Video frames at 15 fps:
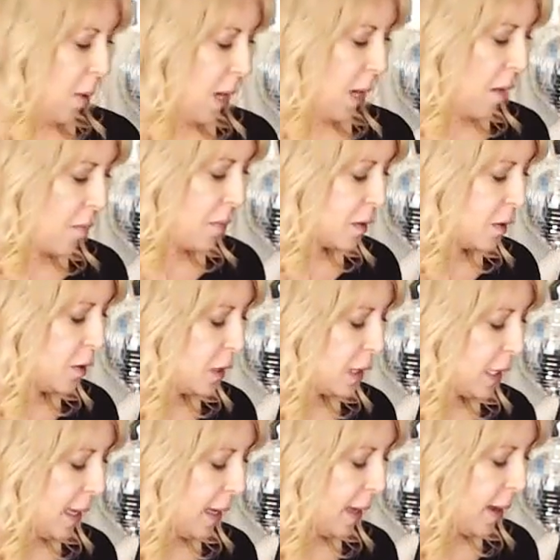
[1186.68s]
when I was
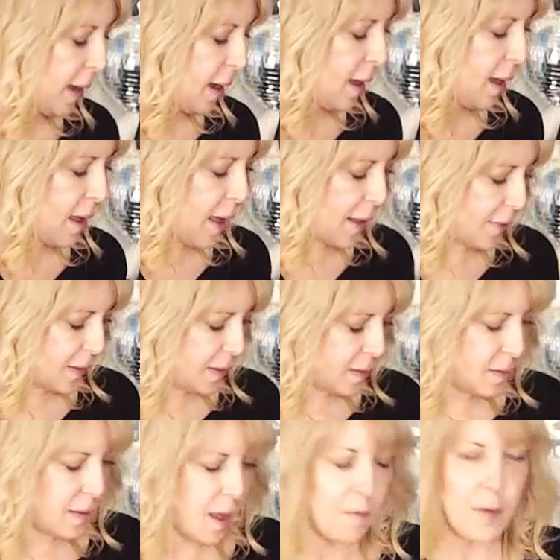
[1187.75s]
looking at this
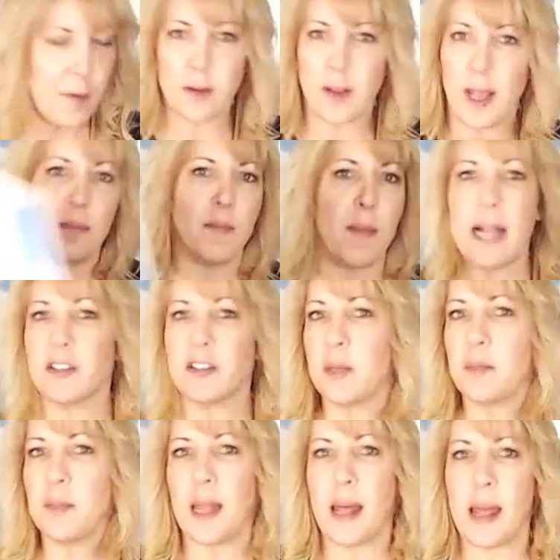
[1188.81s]
stuff, there's like matching
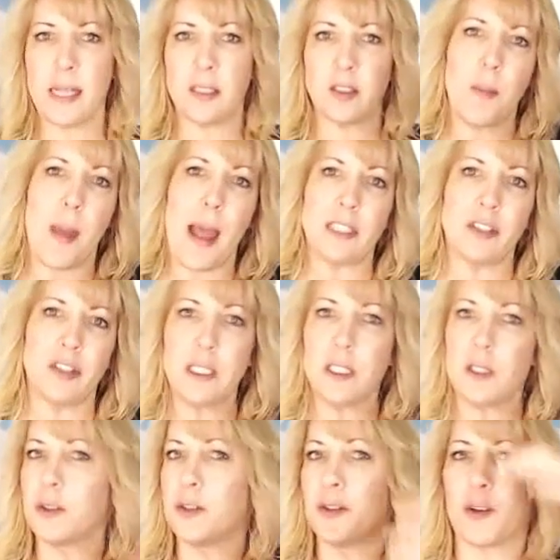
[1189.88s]
plates, matching
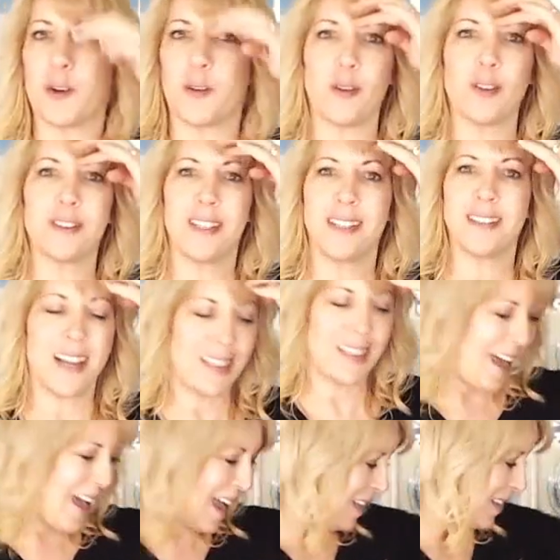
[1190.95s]
little servers, things like
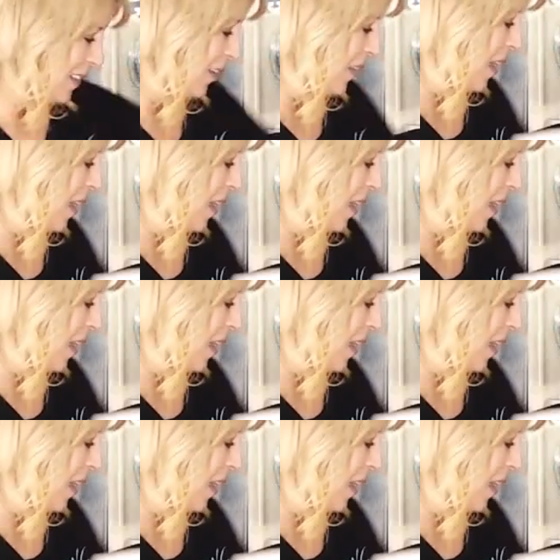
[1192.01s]
that. So